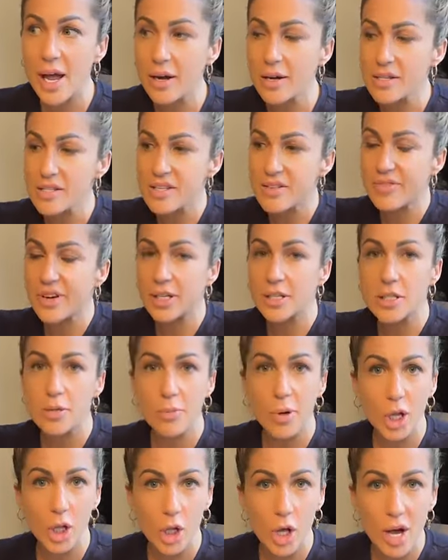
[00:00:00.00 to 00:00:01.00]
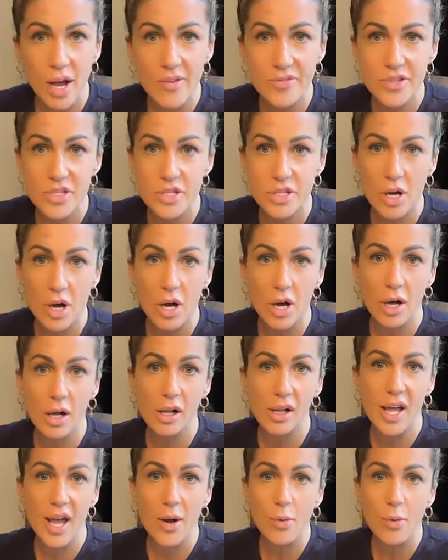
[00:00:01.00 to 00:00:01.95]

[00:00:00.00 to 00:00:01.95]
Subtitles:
and it's affecting my lifestyle,